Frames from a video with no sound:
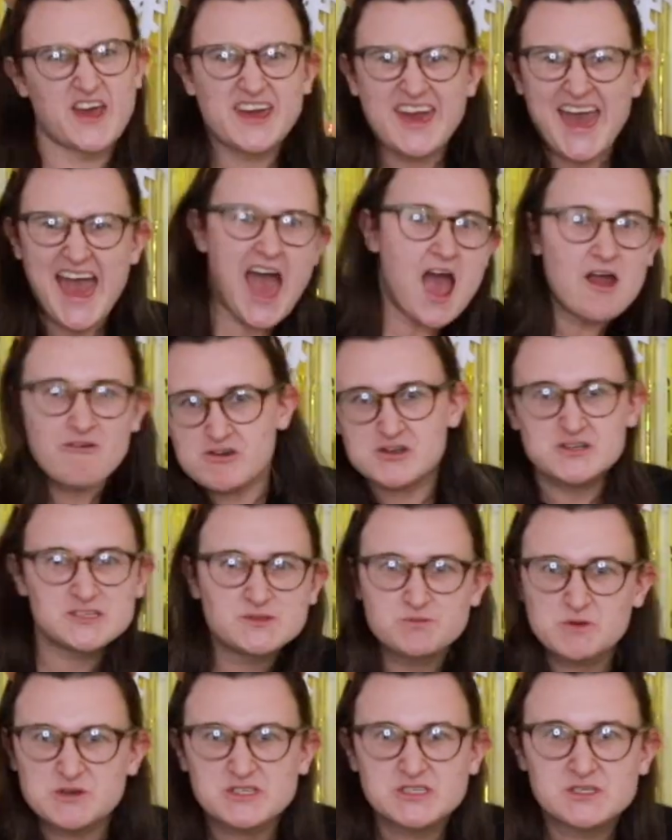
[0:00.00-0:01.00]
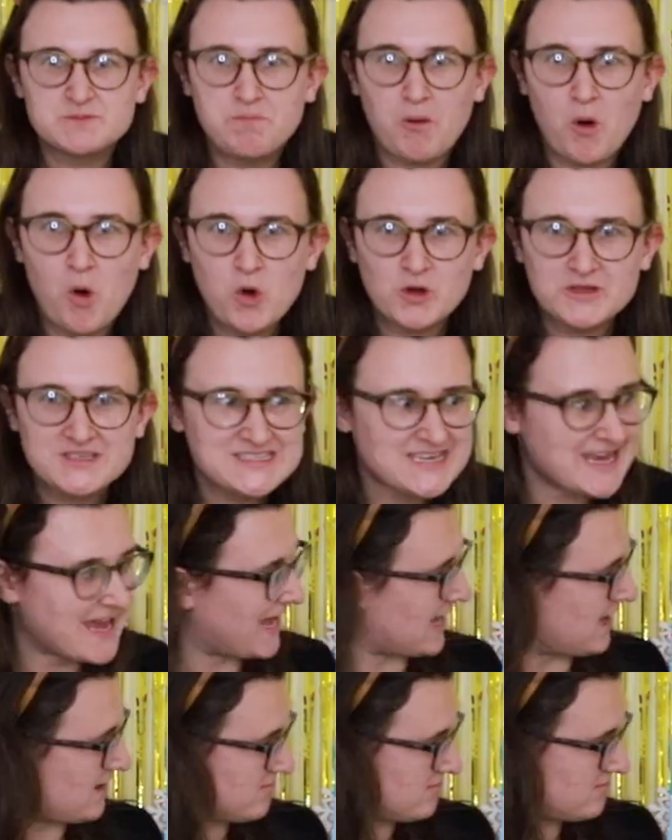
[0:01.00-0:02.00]
The carrots were
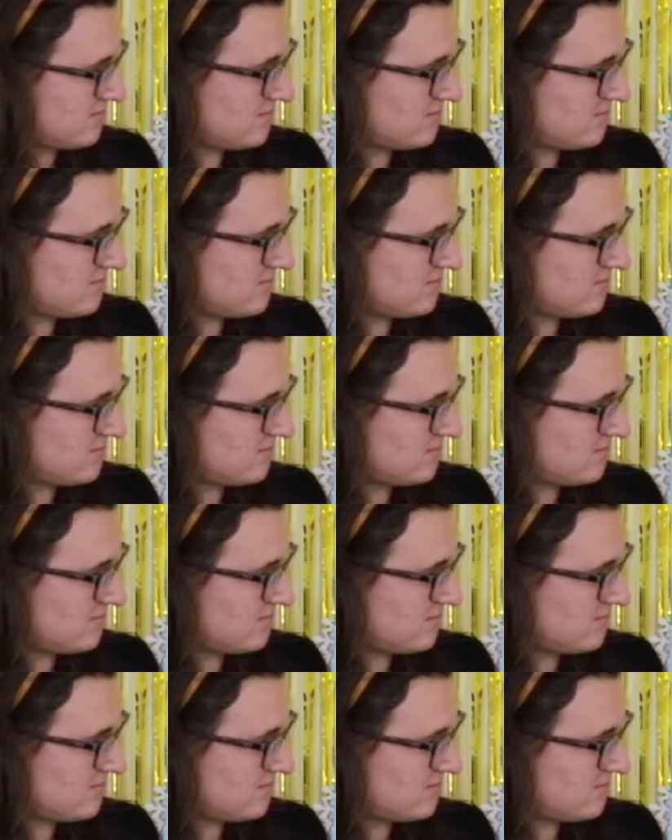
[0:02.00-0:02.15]
sporty.